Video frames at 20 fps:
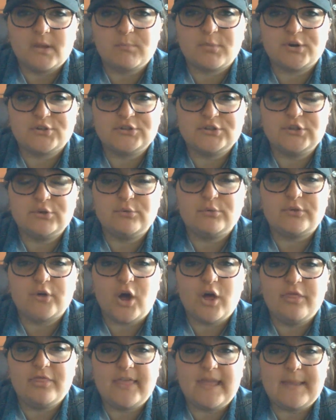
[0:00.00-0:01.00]
person who
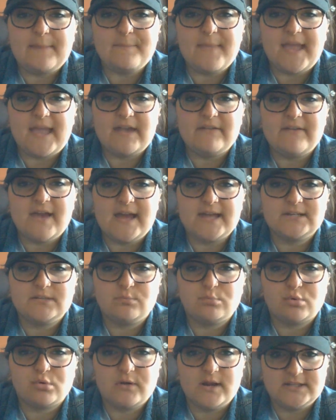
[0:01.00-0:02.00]
thought they may have had
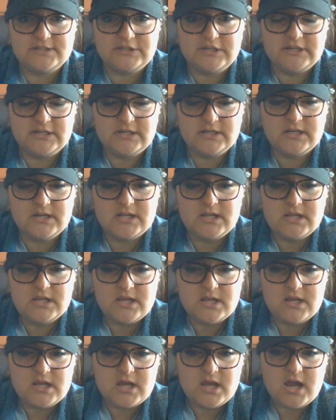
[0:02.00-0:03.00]
depression.
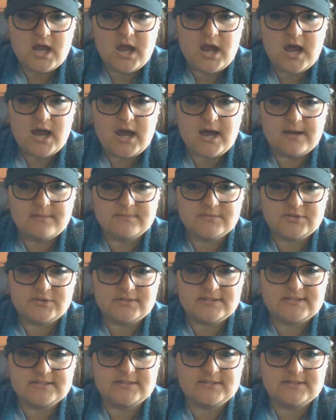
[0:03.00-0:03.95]
So this